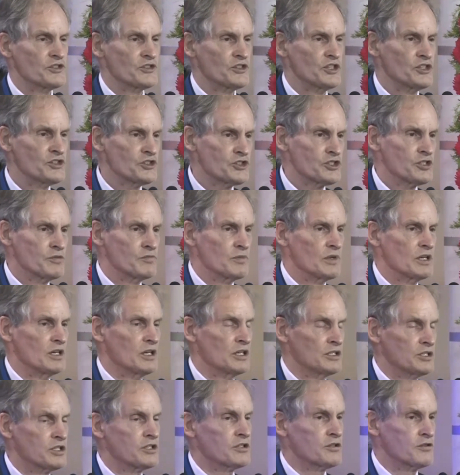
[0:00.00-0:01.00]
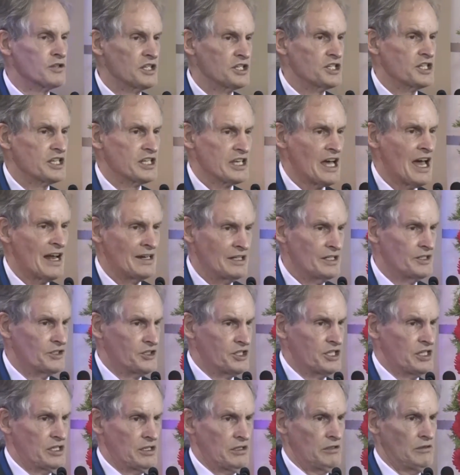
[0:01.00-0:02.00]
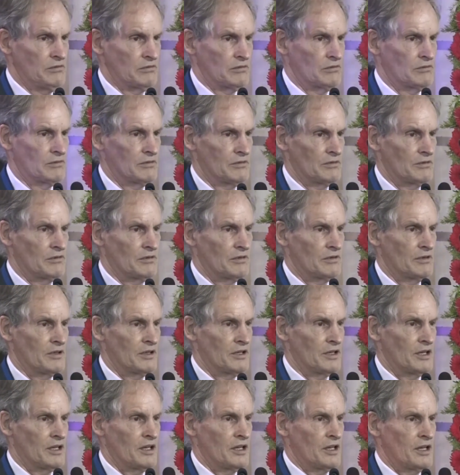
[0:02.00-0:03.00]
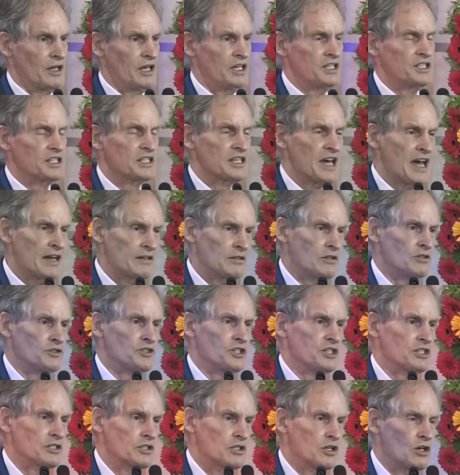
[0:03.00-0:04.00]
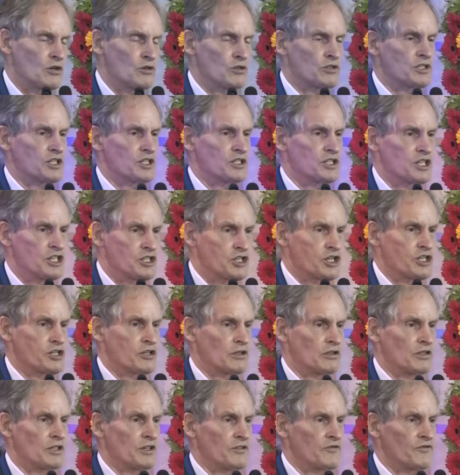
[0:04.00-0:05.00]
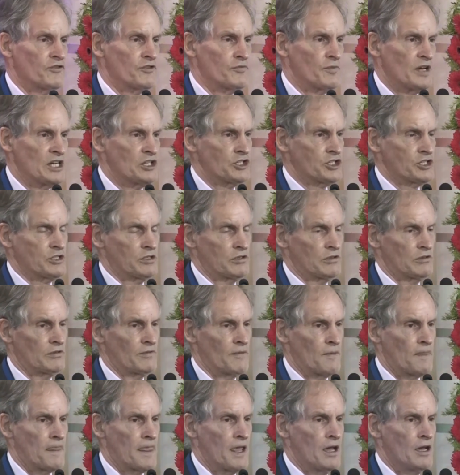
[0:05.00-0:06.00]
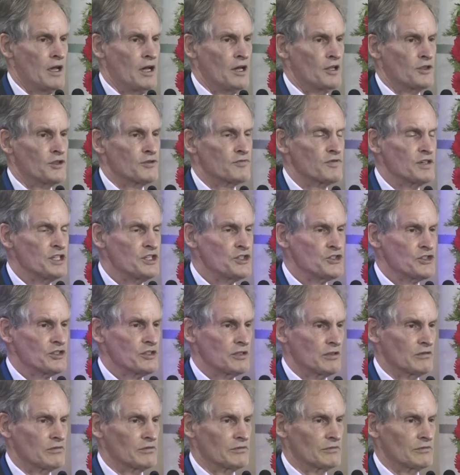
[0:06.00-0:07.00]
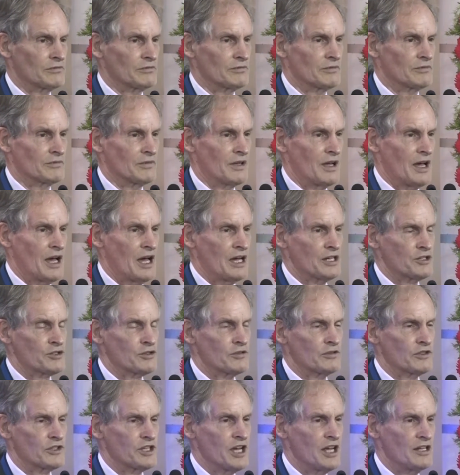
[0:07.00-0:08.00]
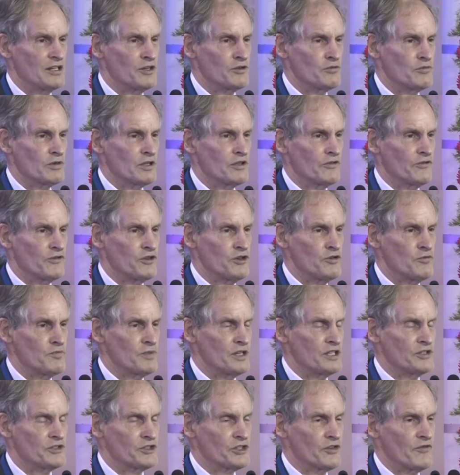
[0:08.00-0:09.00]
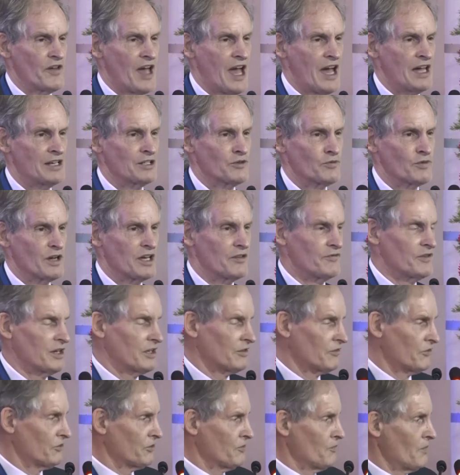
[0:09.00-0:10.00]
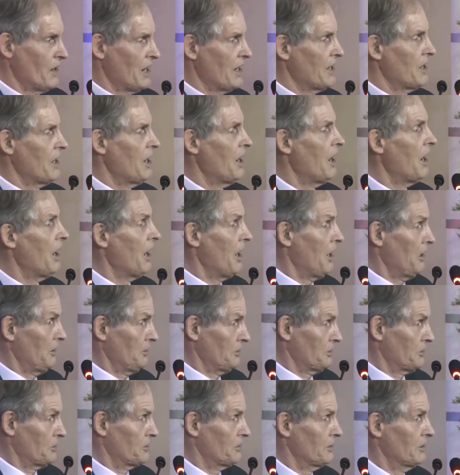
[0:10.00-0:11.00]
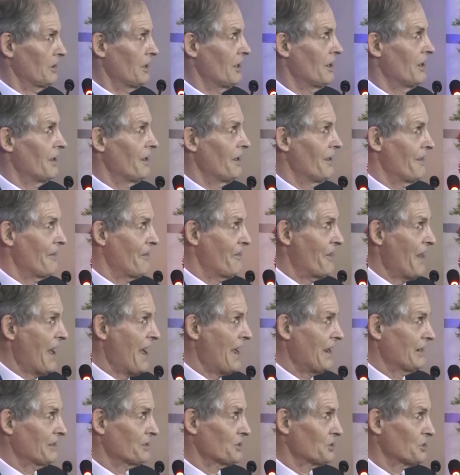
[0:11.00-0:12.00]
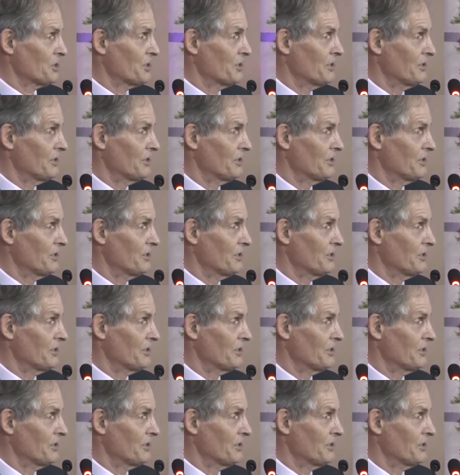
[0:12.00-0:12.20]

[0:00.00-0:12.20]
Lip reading: system at criticality, it cannot encode digital information. The reason, I shall tell you with a few bits of hand waving from my heart, that